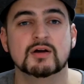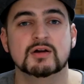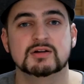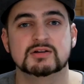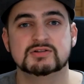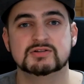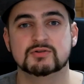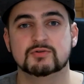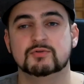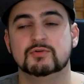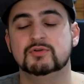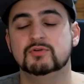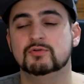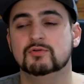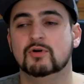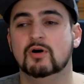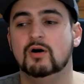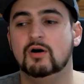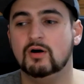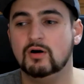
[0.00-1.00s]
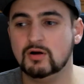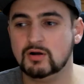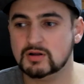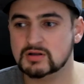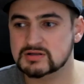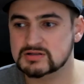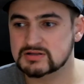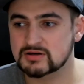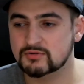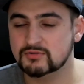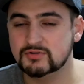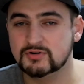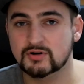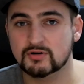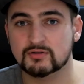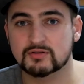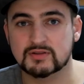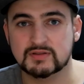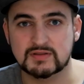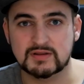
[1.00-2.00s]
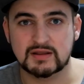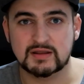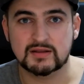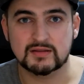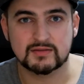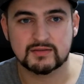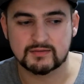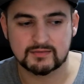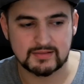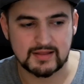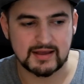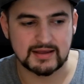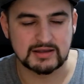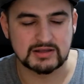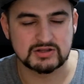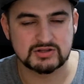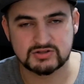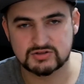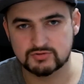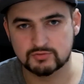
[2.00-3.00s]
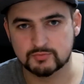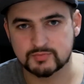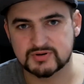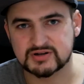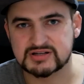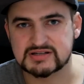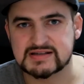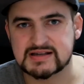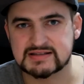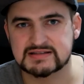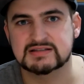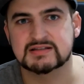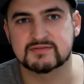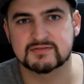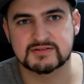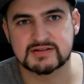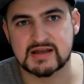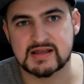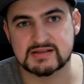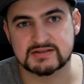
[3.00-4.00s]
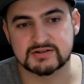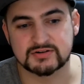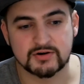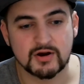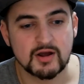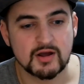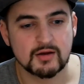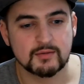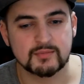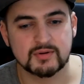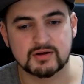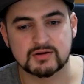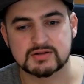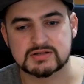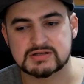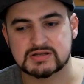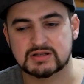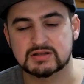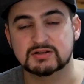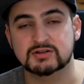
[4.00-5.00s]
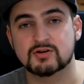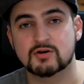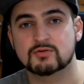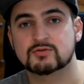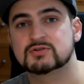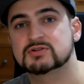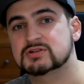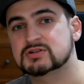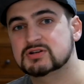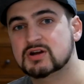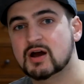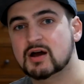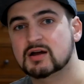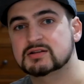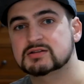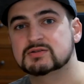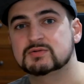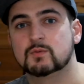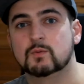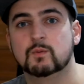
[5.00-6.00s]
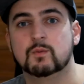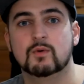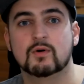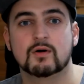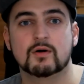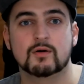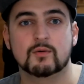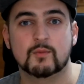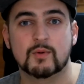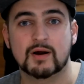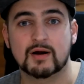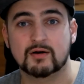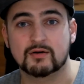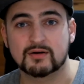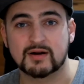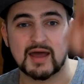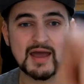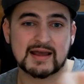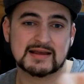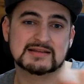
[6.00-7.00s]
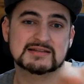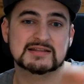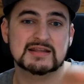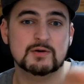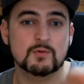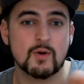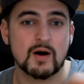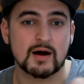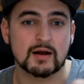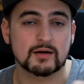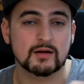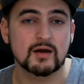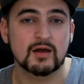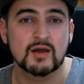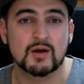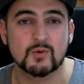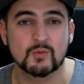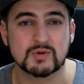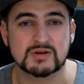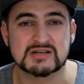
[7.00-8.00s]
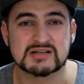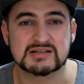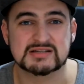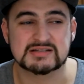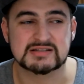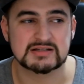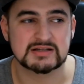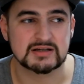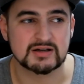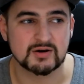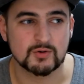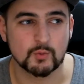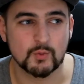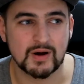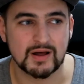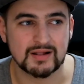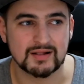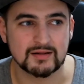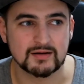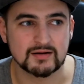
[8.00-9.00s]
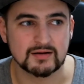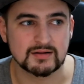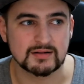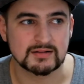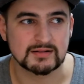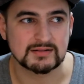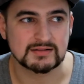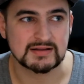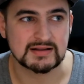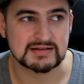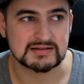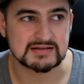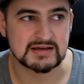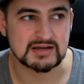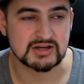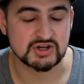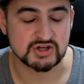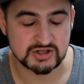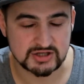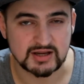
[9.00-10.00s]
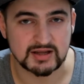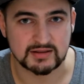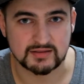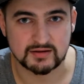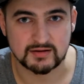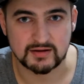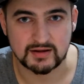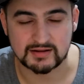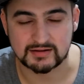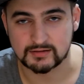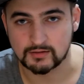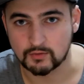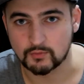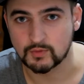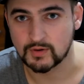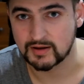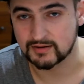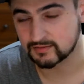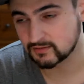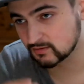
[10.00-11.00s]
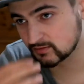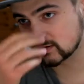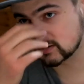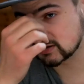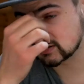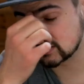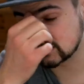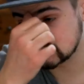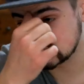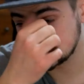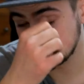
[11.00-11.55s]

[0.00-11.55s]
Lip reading: So you also don't need like super sensitive sensor, because those shots were on X-T1, which is, well, let's say shit at low light conditions.